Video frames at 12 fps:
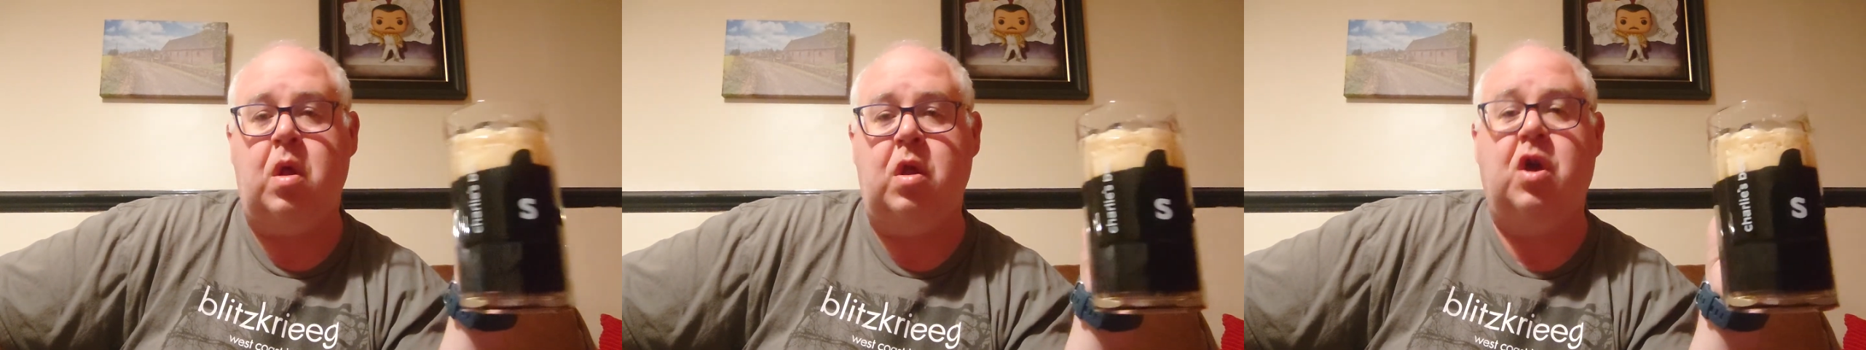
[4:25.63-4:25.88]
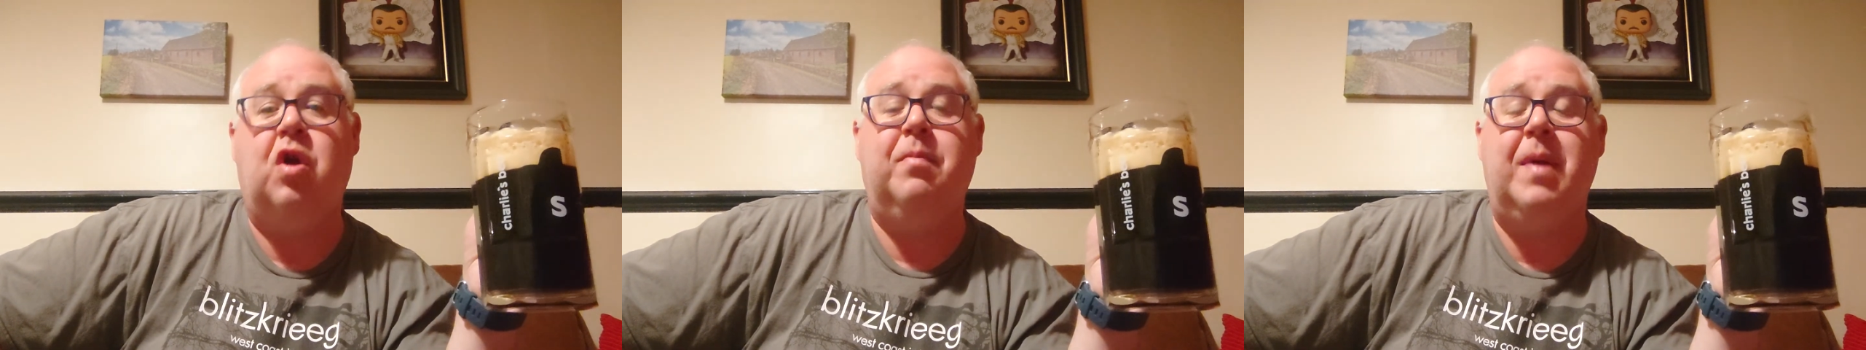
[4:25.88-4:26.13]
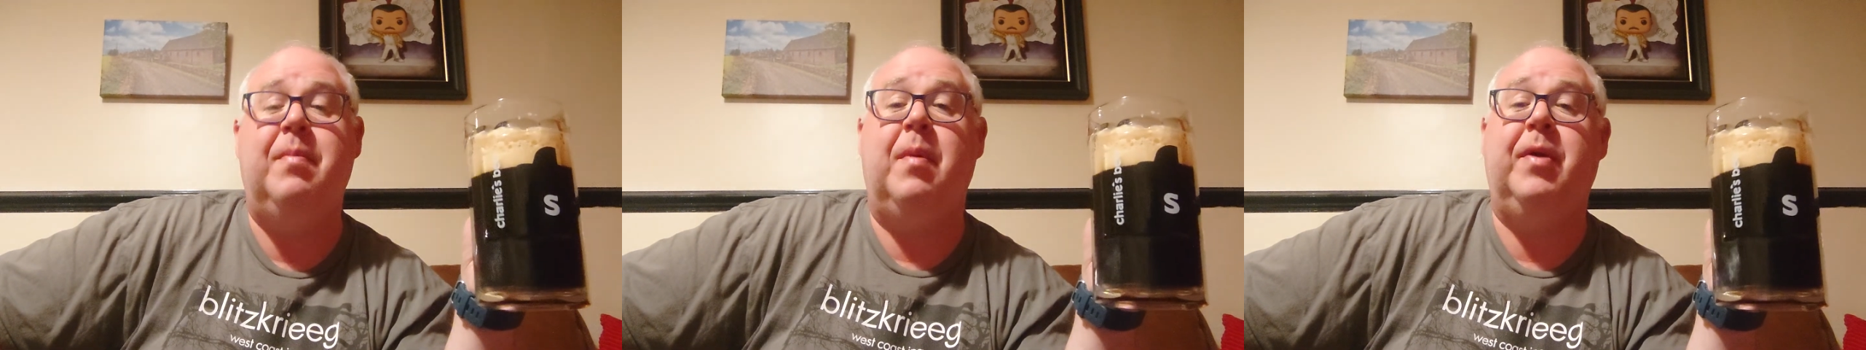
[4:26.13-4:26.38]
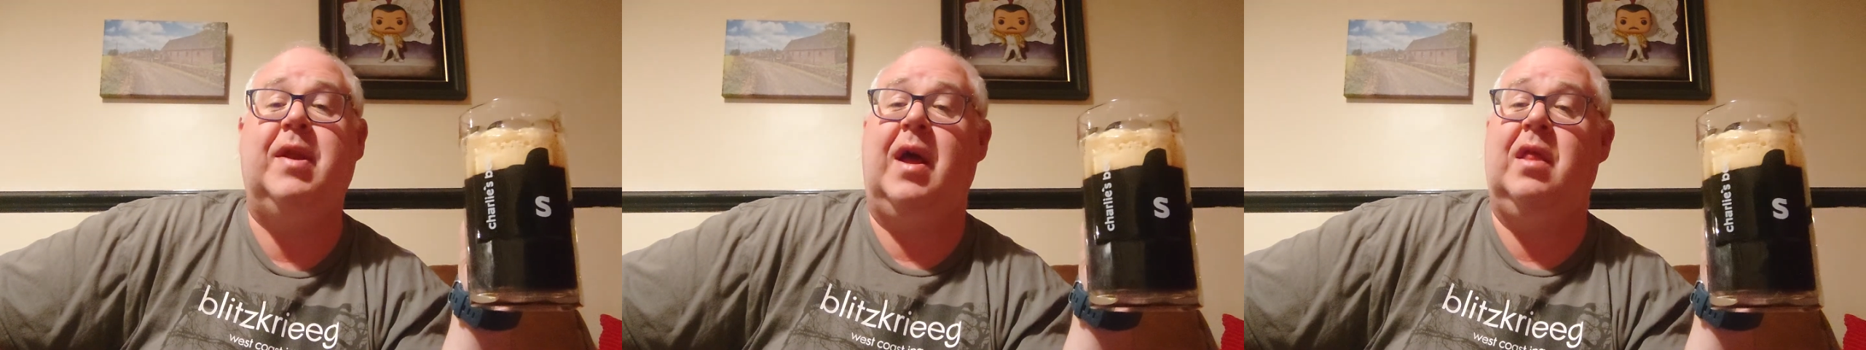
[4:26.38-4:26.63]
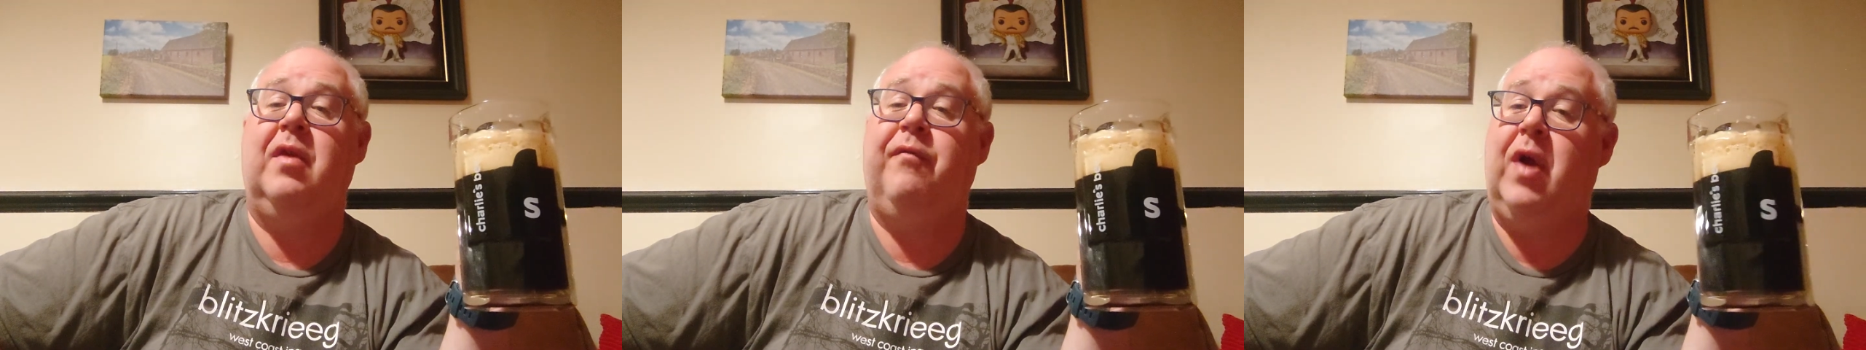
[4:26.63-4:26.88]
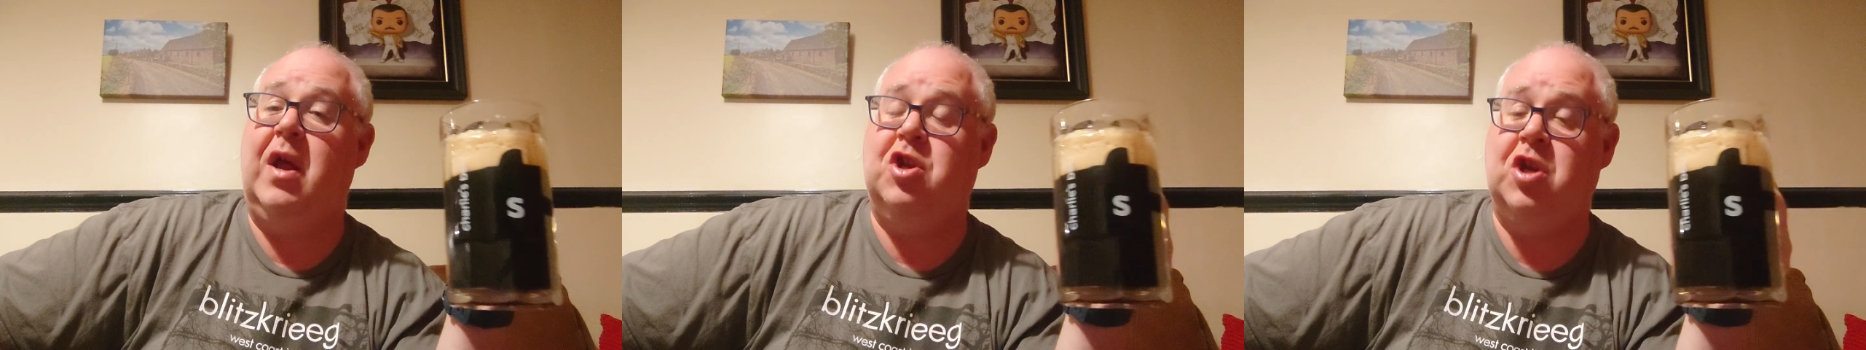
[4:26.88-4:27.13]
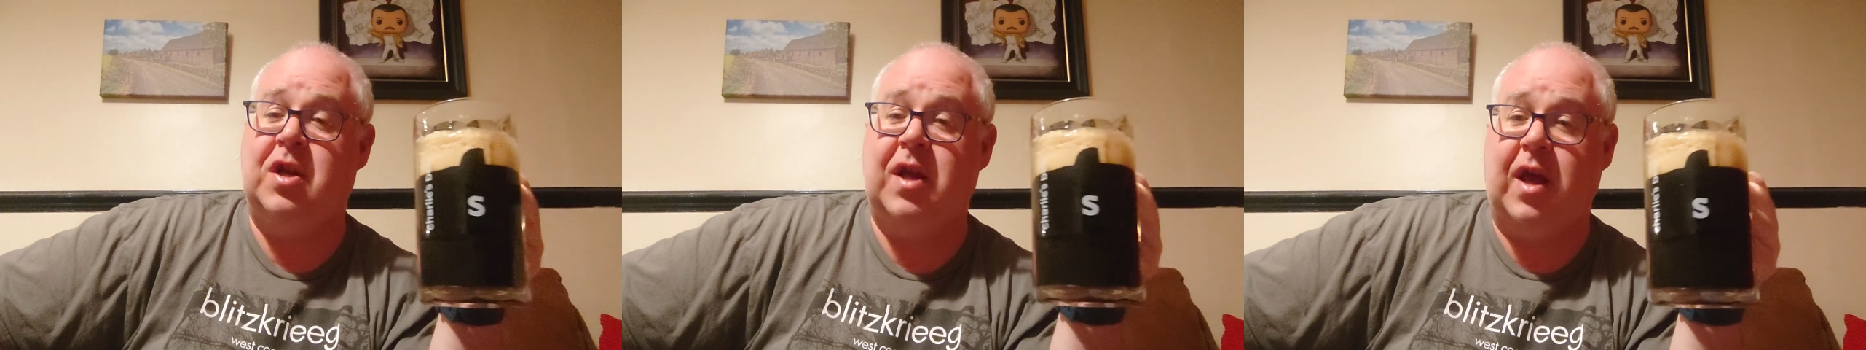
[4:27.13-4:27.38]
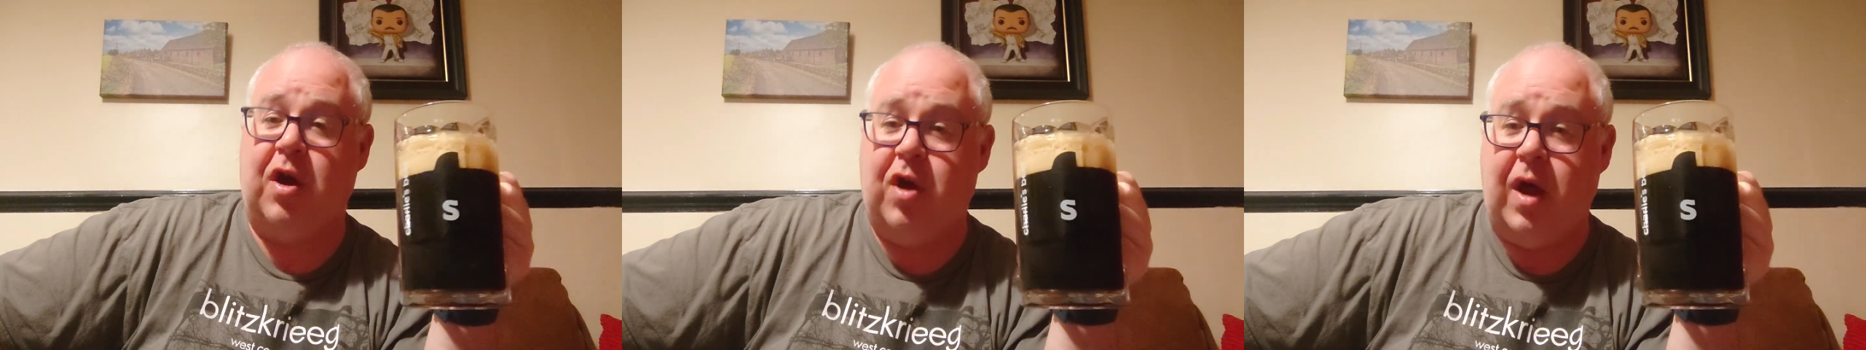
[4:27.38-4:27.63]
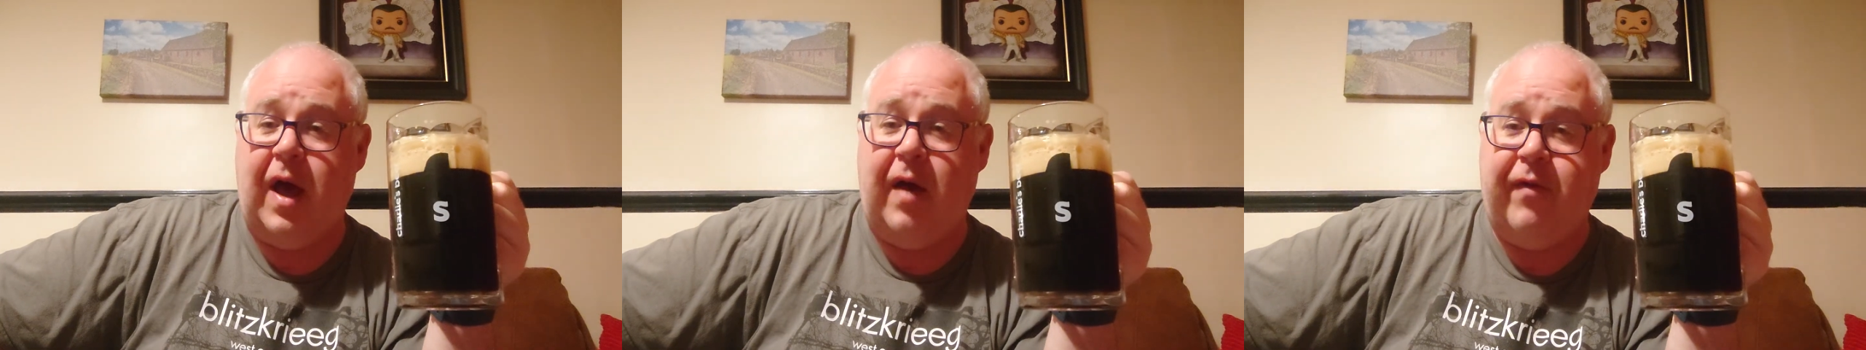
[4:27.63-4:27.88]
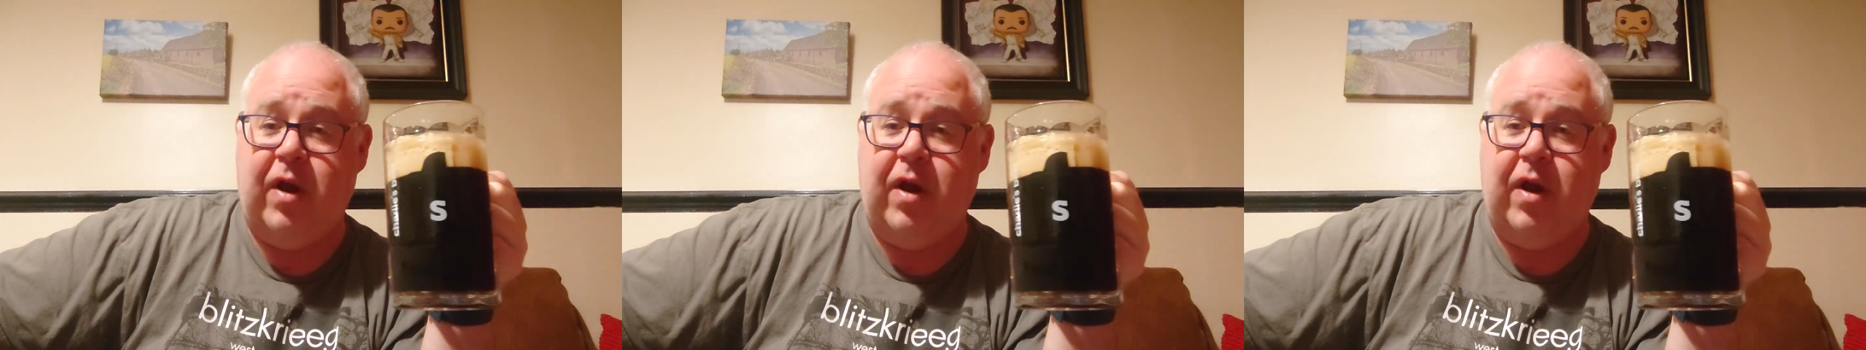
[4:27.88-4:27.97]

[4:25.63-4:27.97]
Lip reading: You could maybe put it in the fridge and take it out half